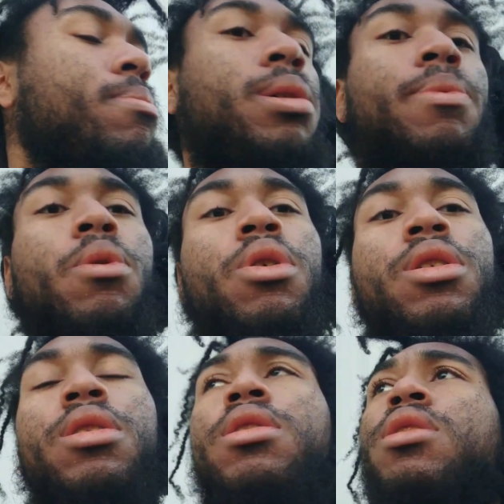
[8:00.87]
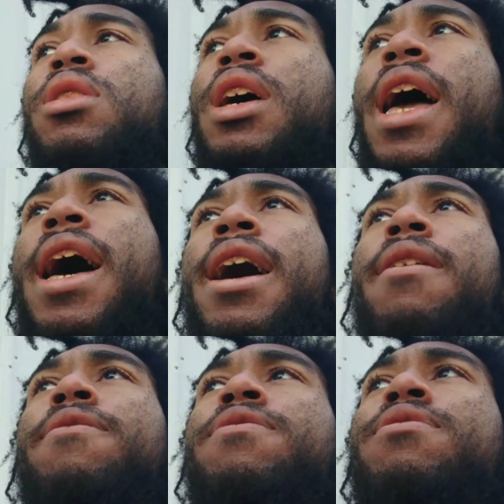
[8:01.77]
People want to
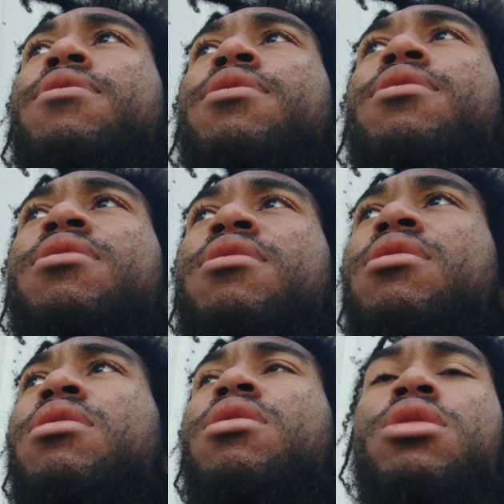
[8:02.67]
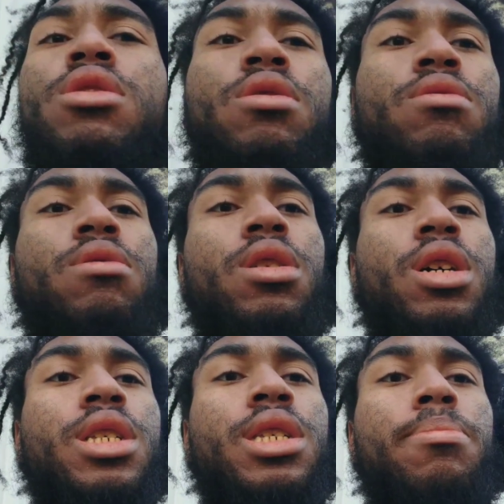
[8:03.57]
have, you know, a
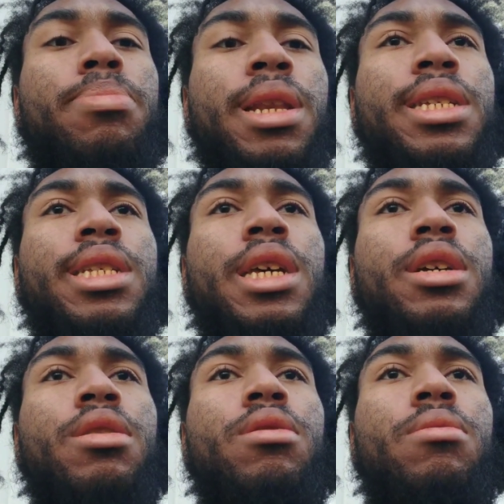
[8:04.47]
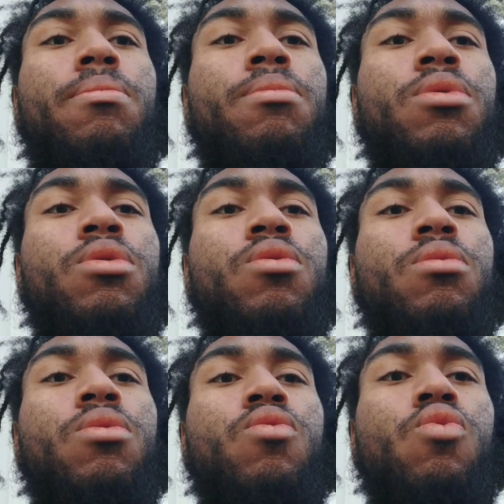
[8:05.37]
simplistic
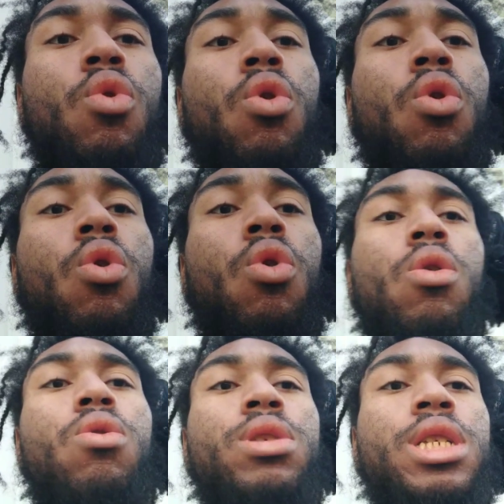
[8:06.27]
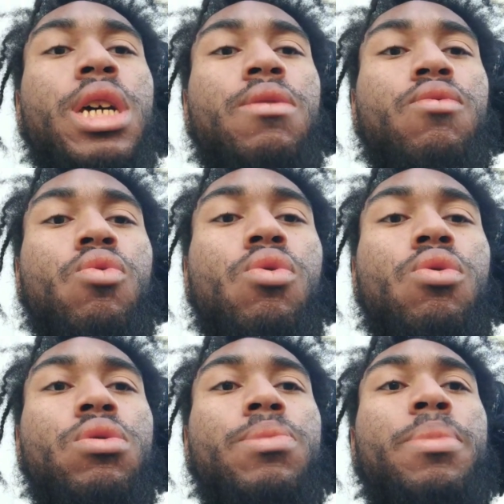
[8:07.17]
rule code, set of
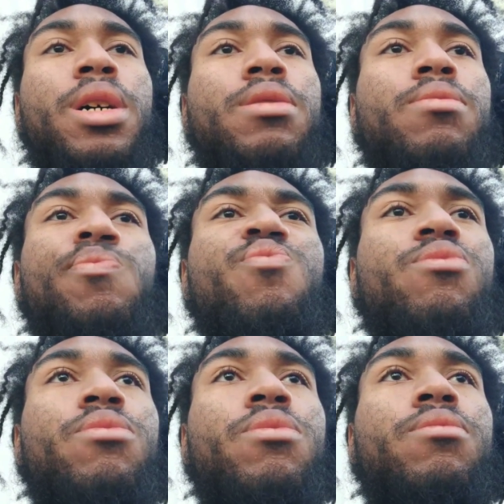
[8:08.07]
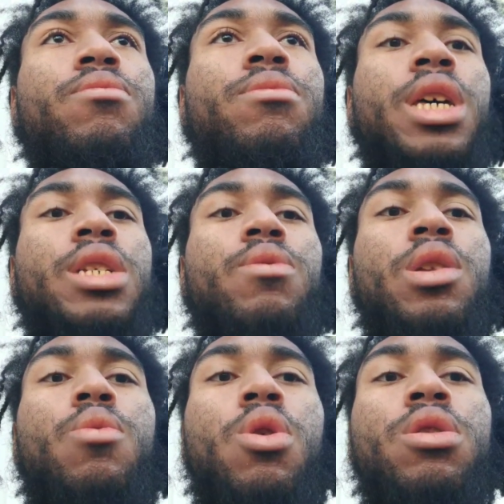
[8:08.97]
rules, but it doesn't really
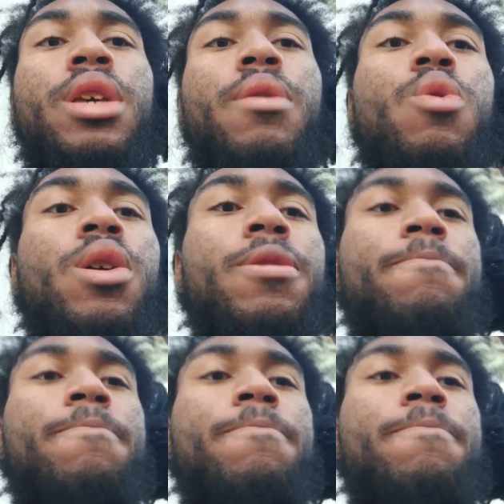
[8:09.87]
work that way.